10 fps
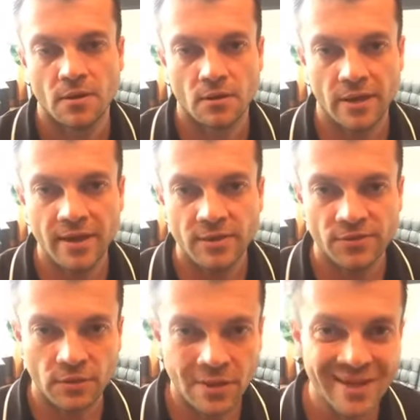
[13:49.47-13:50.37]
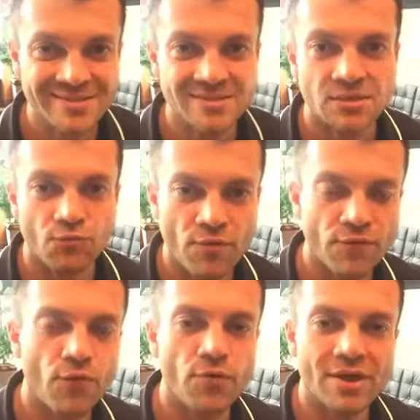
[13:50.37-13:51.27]
Okay, the last
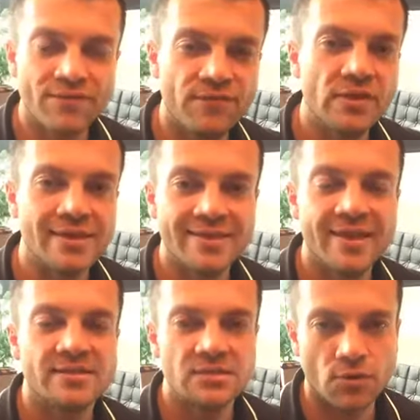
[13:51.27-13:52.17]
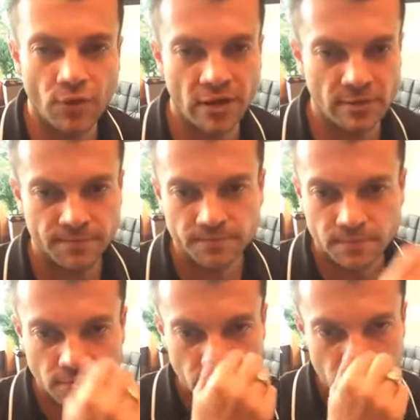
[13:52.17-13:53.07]
referring affiliate gets the credit.
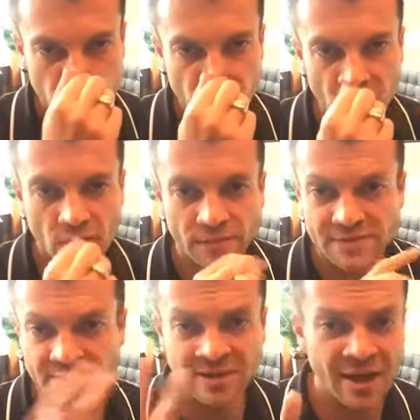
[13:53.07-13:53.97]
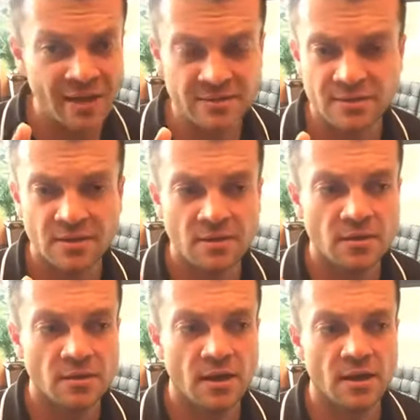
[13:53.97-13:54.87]
This is not
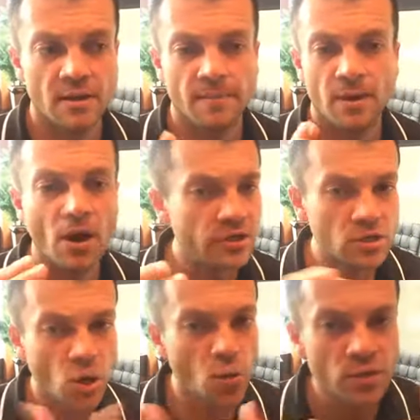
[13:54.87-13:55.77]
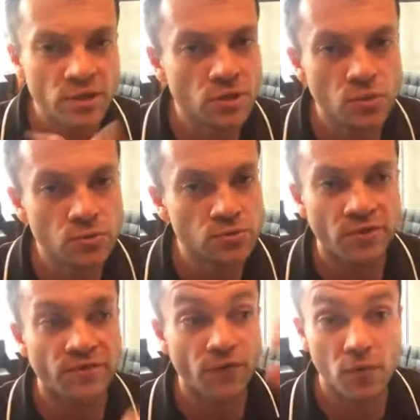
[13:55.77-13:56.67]
hard coding you to
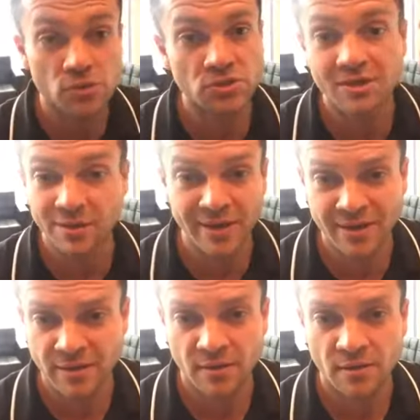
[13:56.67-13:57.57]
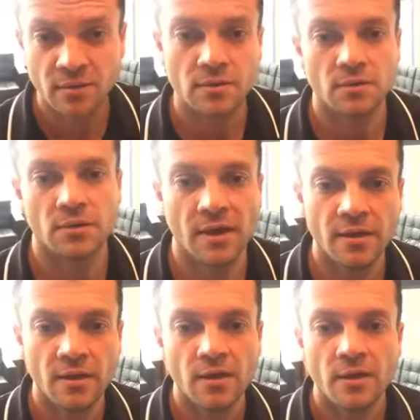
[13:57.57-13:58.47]
the first click.
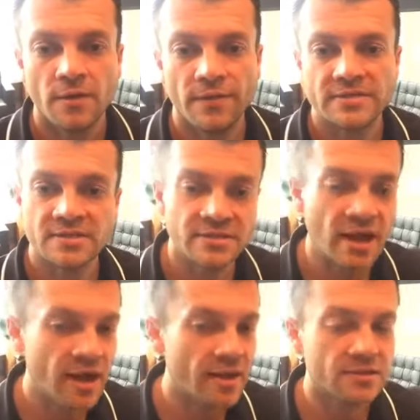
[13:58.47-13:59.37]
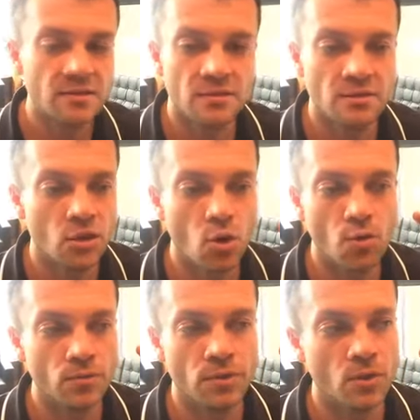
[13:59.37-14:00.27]
Okay, this is not,
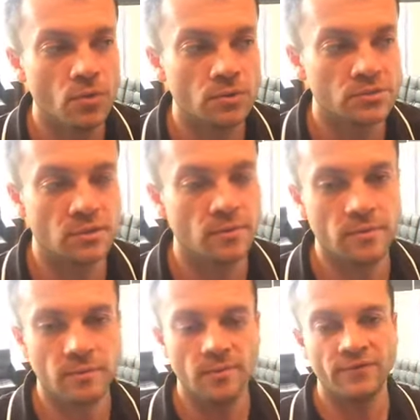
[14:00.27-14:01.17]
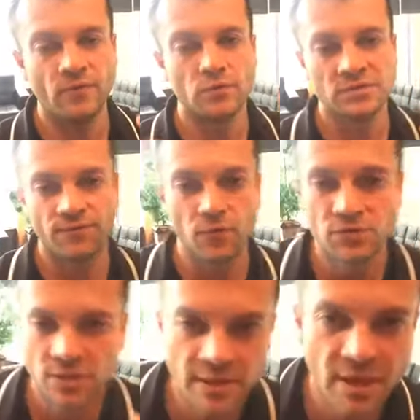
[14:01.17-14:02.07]
if it was the first click,